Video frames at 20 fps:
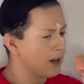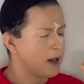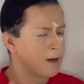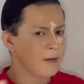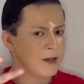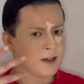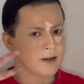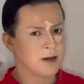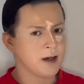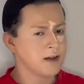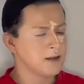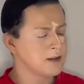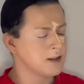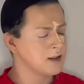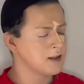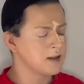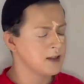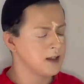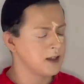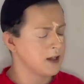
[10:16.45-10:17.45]
I mean, you guys are
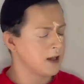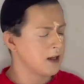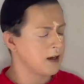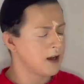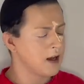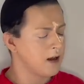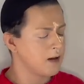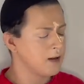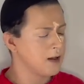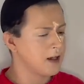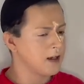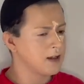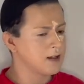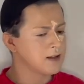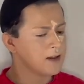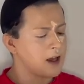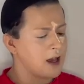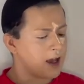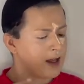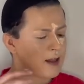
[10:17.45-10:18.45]
seeing it, how like it's
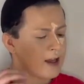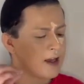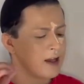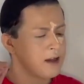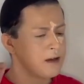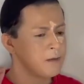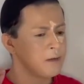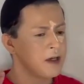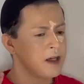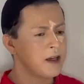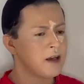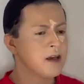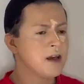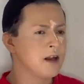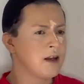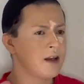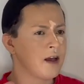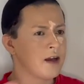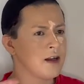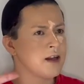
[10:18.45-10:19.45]
highlighting me,
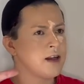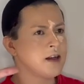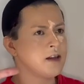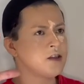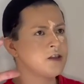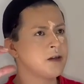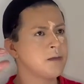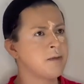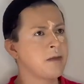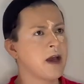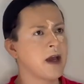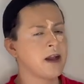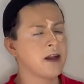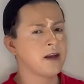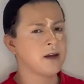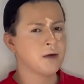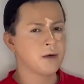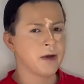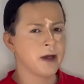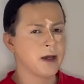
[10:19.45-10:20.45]
not in a
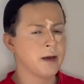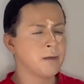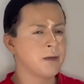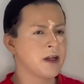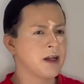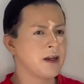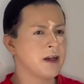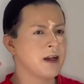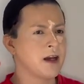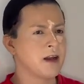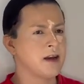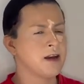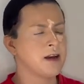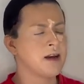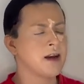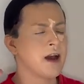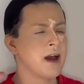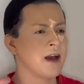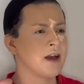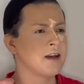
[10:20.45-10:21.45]
dramatic way, but in a
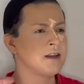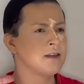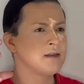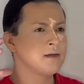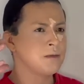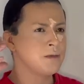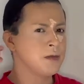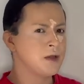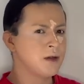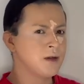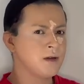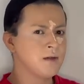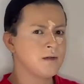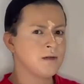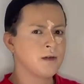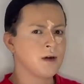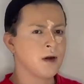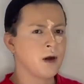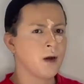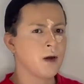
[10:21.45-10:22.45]
nice,
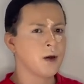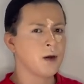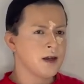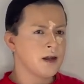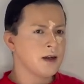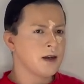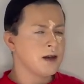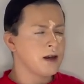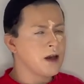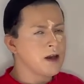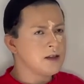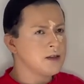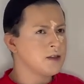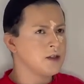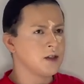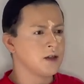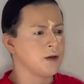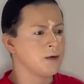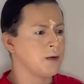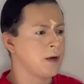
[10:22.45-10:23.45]
beautiful,
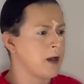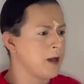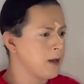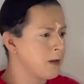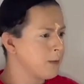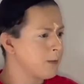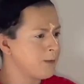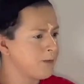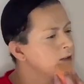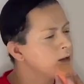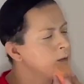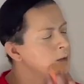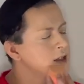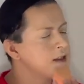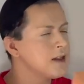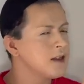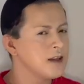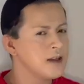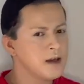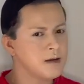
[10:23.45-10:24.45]
natural way. So
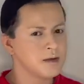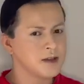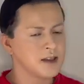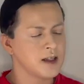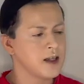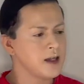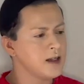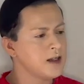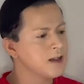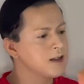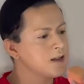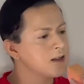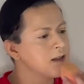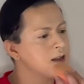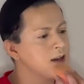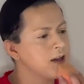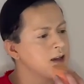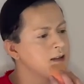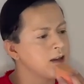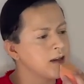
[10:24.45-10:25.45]
basically I'm saying it's
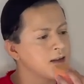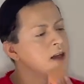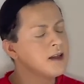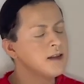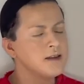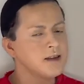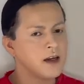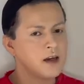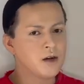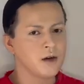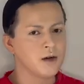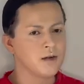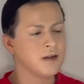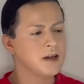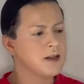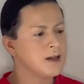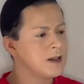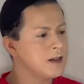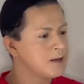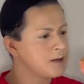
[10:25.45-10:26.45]
like, it's not
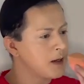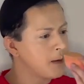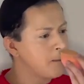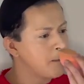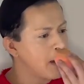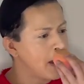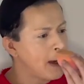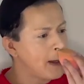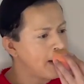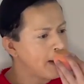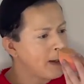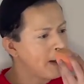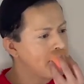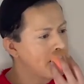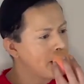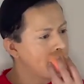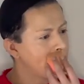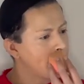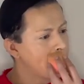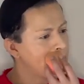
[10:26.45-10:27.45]
overly
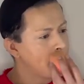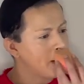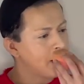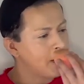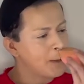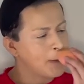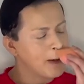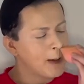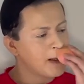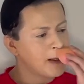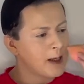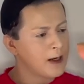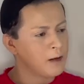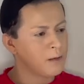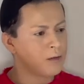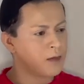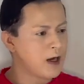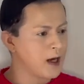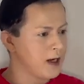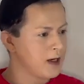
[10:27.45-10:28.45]
dramatic in the way that it
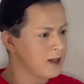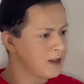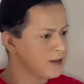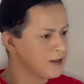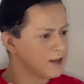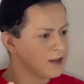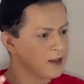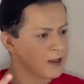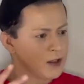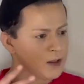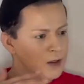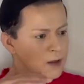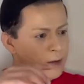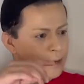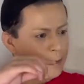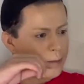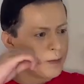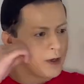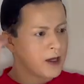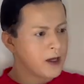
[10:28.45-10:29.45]
brightens you,
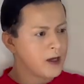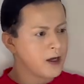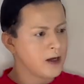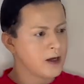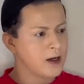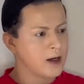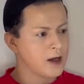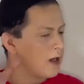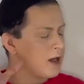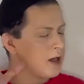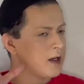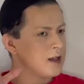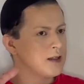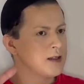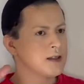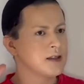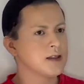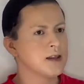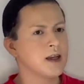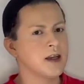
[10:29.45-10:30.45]
but
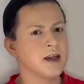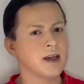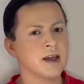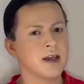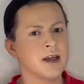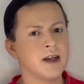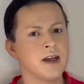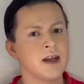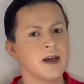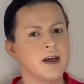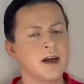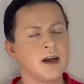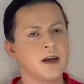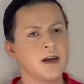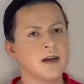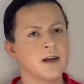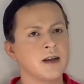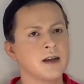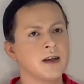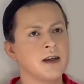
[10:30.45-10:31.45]
it's like in a
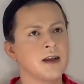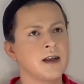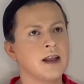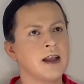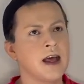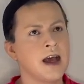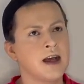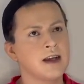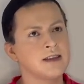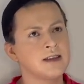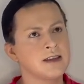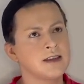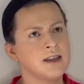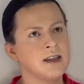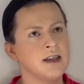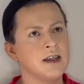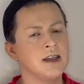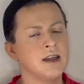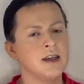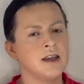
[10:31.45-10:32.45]

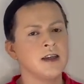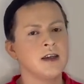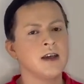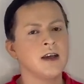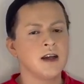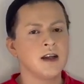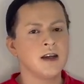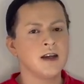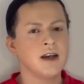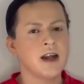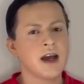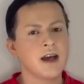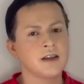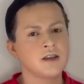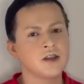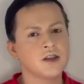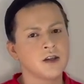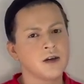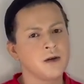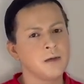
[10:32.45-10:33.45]
classy,
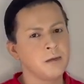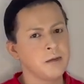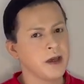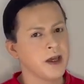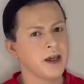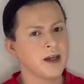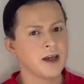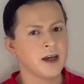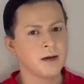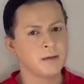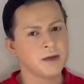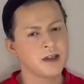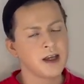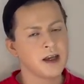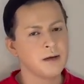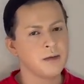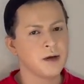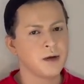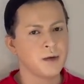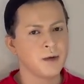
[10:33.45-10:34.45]
natural makeup
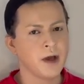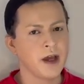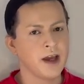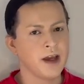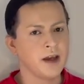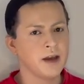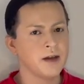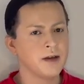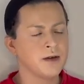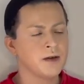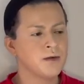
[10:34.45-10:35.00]
type of way.